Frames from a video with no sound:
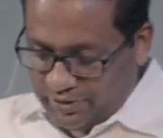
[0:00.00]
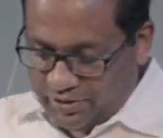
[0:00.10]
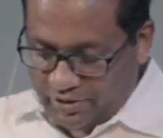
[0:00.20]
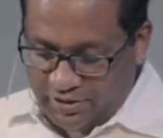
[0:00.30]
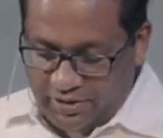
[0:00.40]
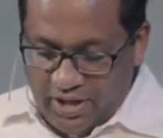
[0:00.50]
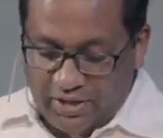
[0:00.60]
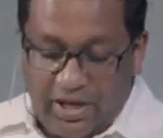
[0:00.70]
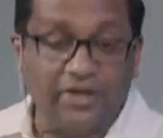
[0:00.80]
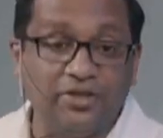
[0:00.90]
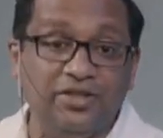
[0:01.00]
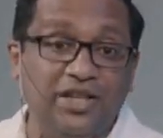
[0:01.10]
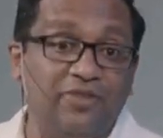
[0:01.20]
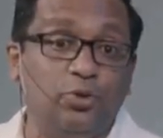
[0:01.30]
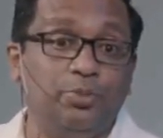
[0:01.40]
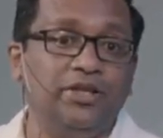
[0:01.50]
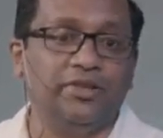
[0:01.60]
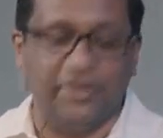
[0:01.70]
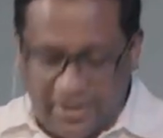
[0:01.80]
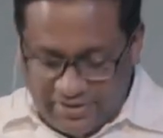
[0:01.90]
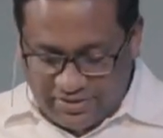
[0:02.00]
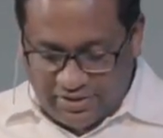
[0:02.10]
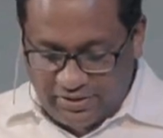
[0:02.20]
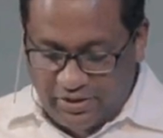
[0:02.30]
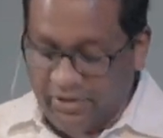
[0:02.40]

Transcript: Everything he does is good.